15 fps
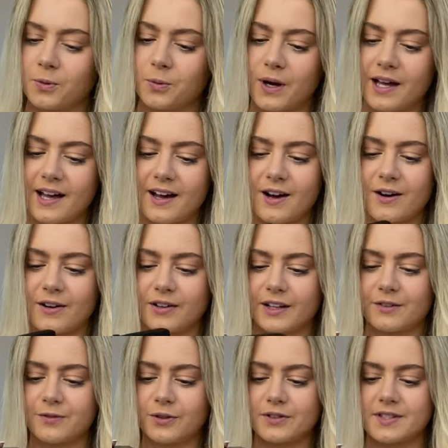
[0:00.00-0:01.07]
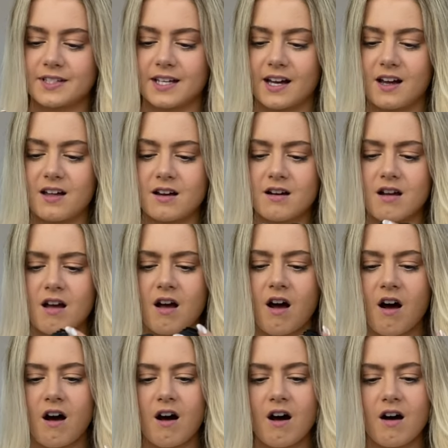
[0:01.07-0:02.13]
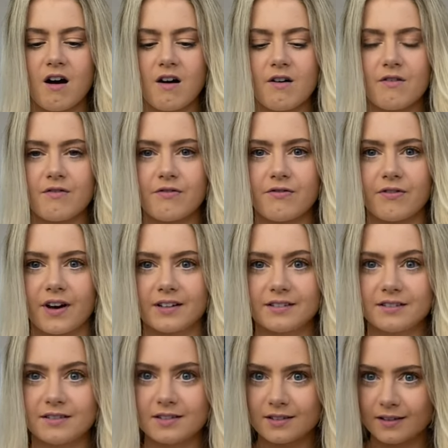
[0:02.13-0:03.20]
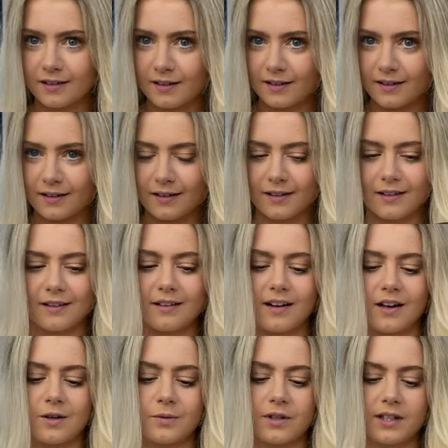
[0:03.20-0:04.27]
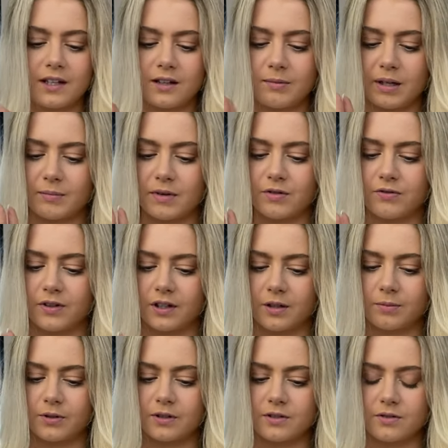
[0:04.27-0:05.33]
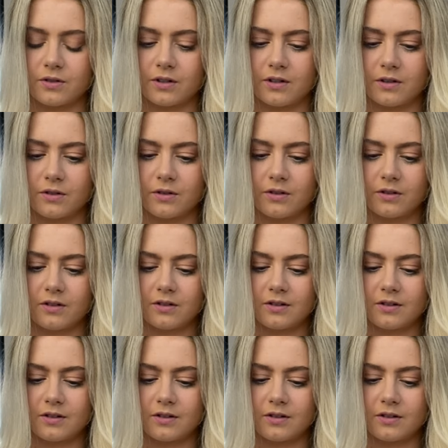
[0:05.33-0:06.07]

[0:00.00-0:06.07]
wow, it like folds down. Fancy. I don't want to get like my fingerprints on it though.